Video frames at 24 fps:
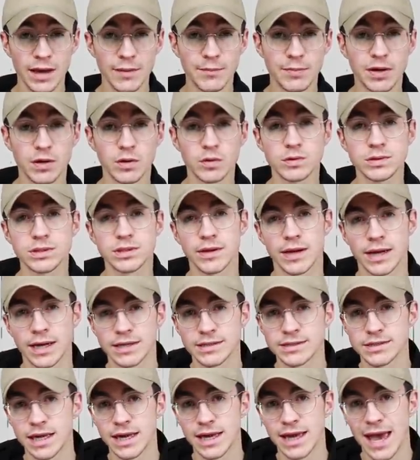but it also
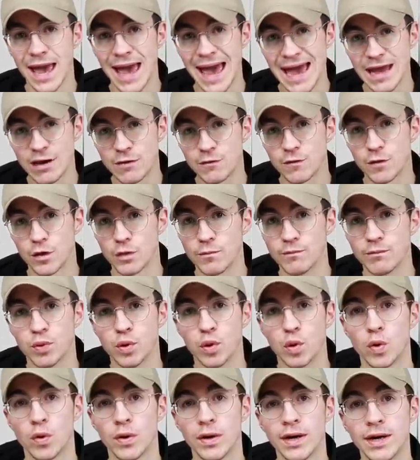has a headphone
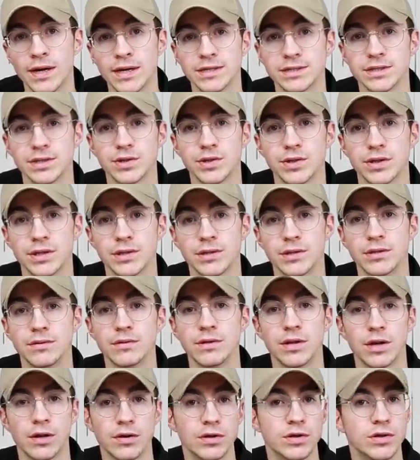port so you can,
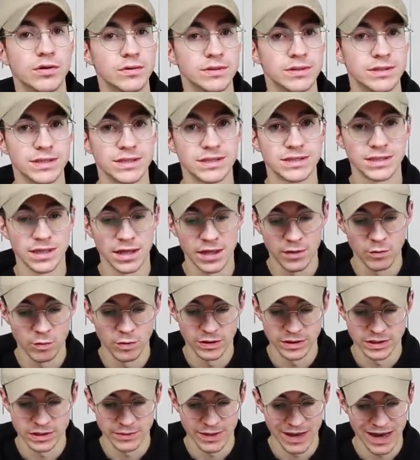you know, use this
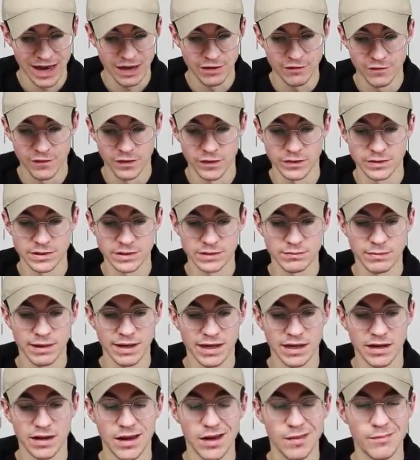with some headphones,
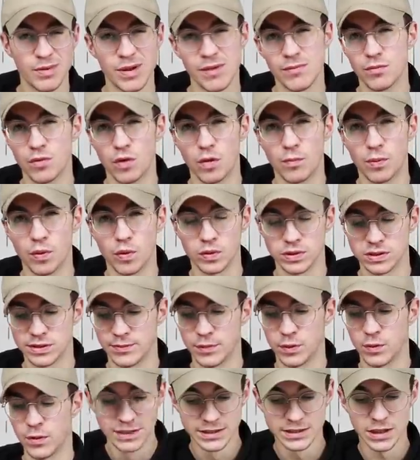making it a bit more
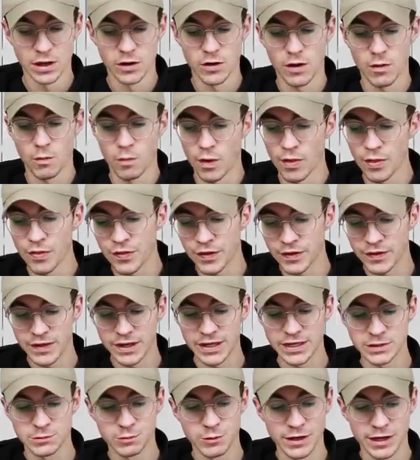portable. So one thing
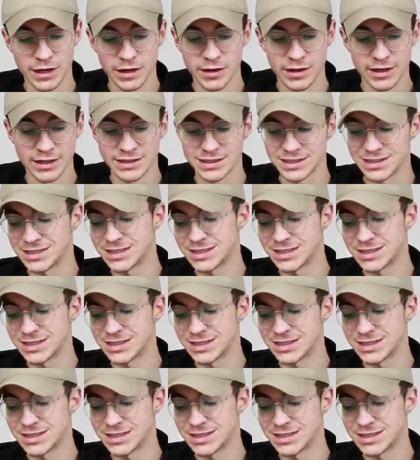that is really nice